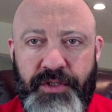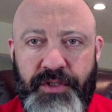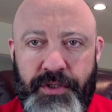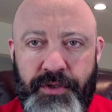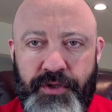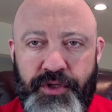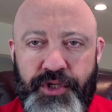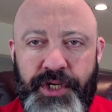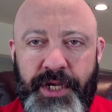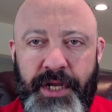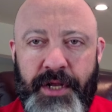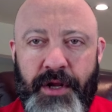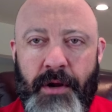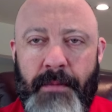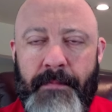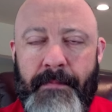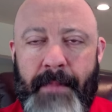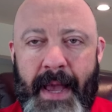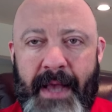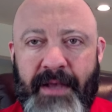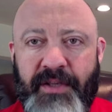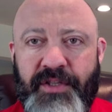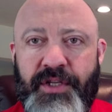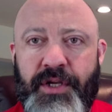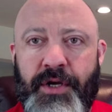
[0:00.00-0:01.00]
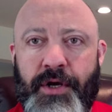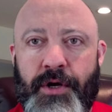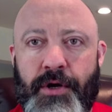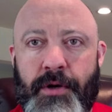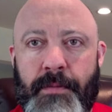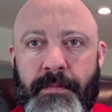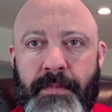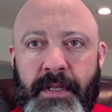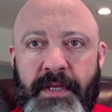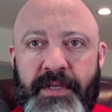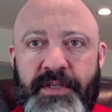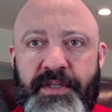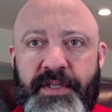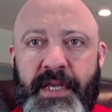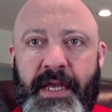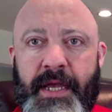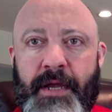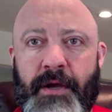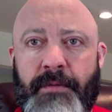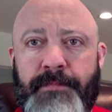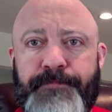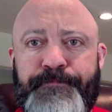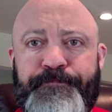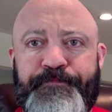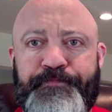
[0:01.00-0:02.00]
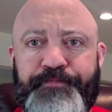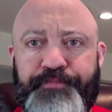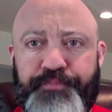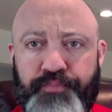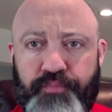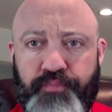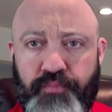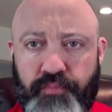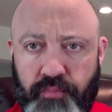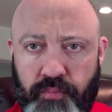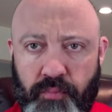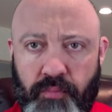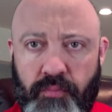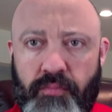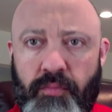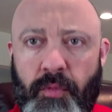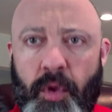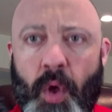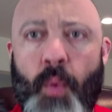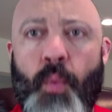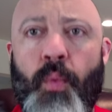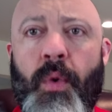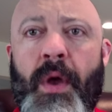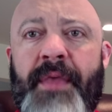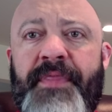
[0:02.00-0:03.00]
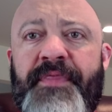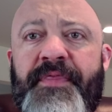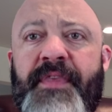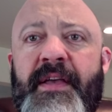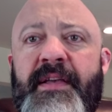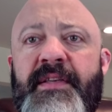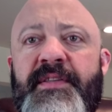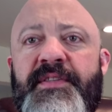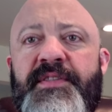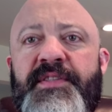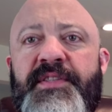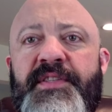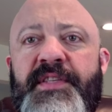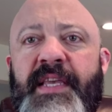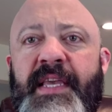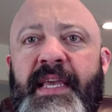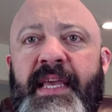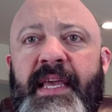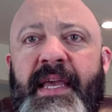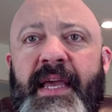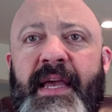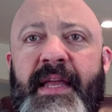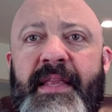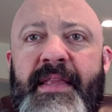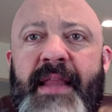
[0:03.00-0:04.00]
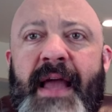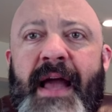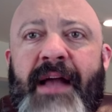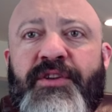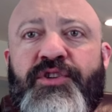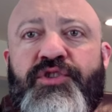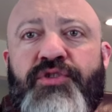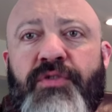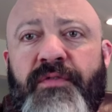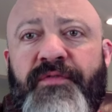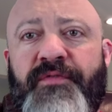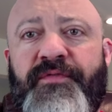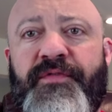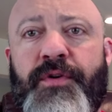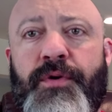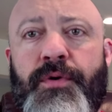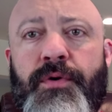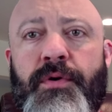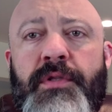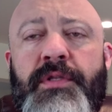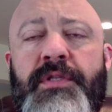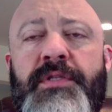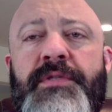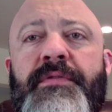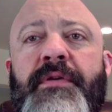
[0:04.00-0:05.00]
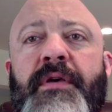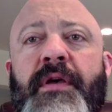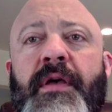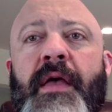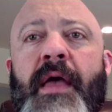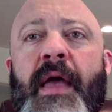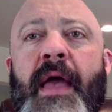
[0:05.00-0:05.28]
Stu Tuner, Master Herbalist here with Z Natural Foods.